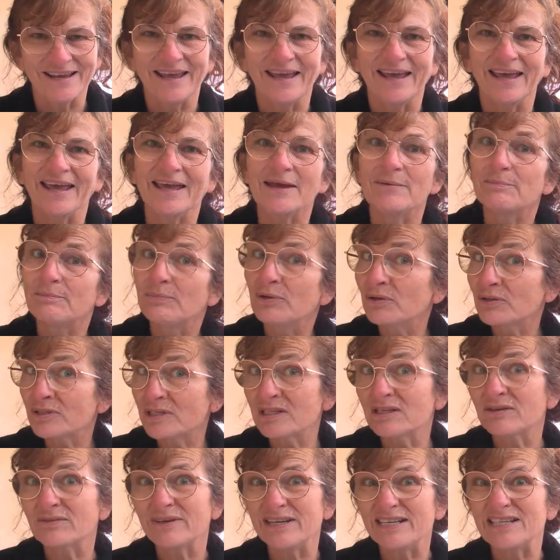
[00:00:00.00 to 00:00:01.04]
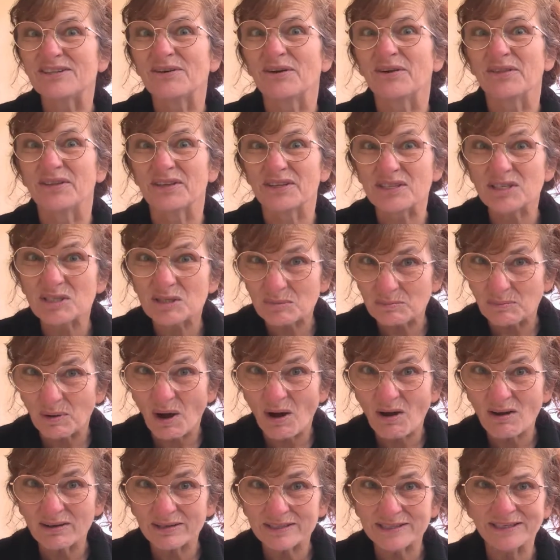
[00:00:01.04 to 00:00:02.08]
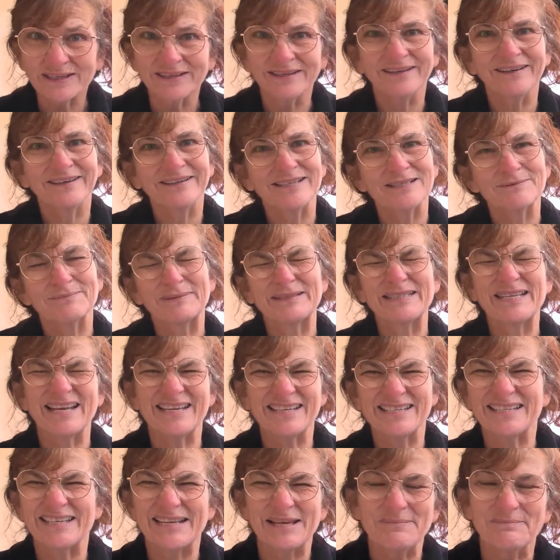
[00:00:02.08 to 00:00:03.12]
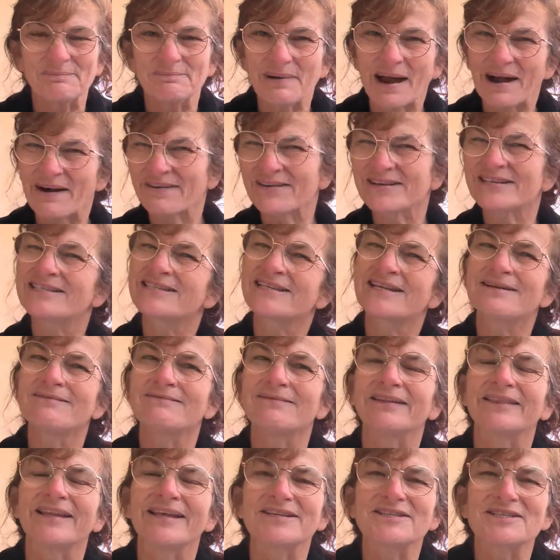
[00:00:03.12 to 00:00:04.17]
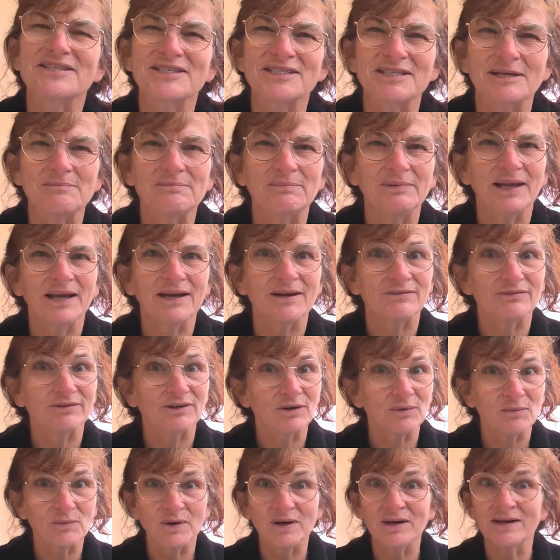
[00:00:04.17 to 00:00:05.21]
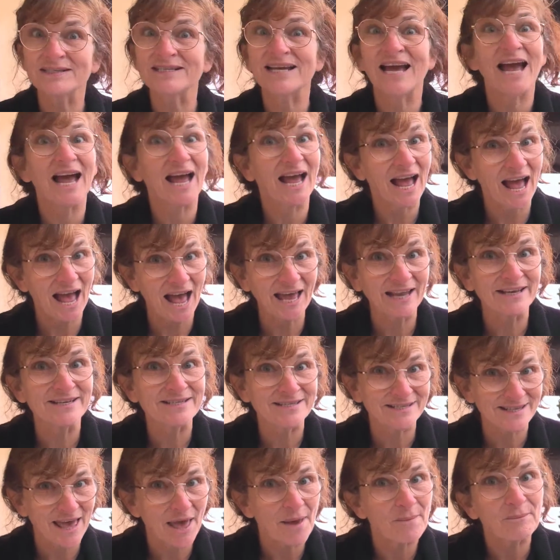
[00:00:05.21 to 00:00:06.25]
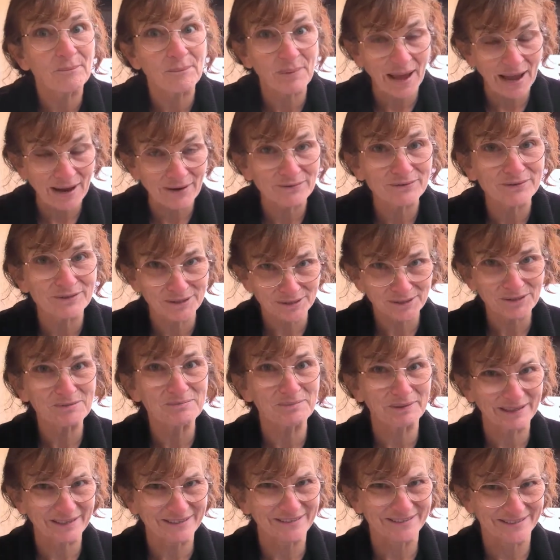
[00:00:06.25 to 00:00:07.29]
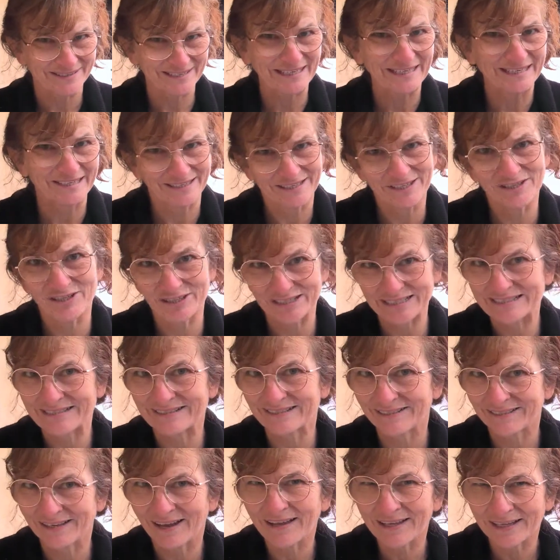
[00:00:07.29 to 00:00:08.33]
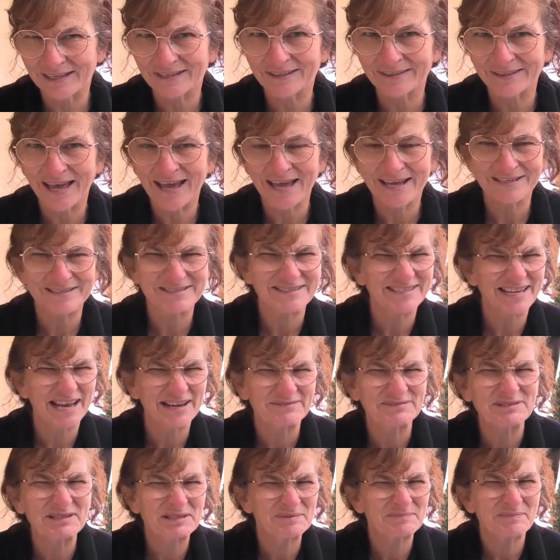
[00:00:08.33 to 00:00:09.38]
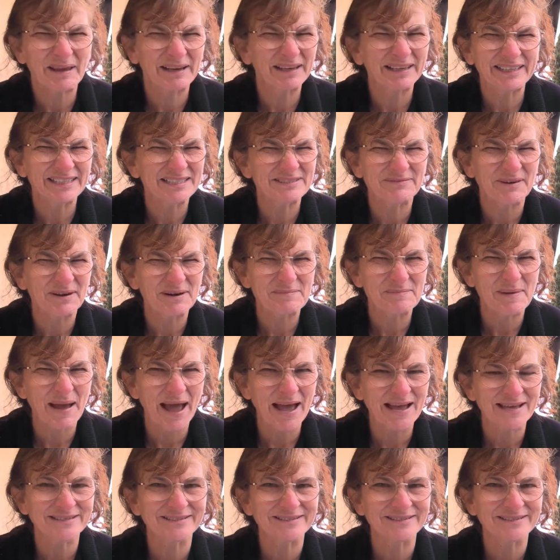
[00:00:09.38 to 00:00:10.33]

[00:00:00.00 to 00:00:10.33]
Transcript: It puts the reader on the spot and it's potentially embarrassing when they stumble over a word, and they're bound to because English is like that. Sound spelling's very bad.